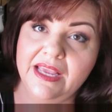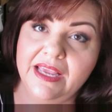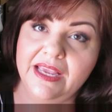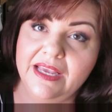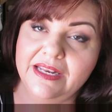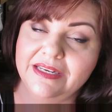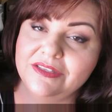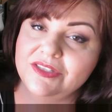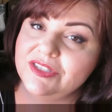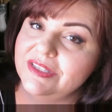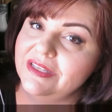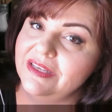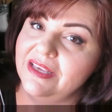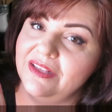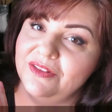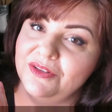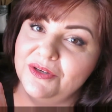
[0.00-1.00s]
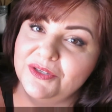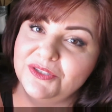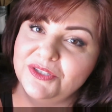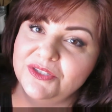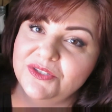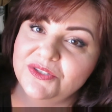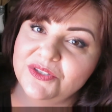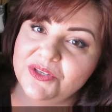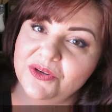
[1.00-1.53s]
and I just think it
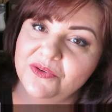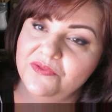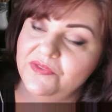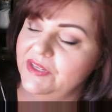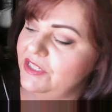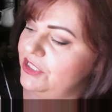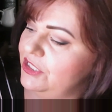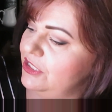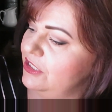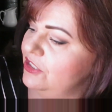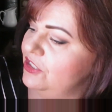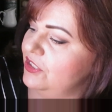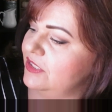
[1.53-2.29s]
looks so vintage.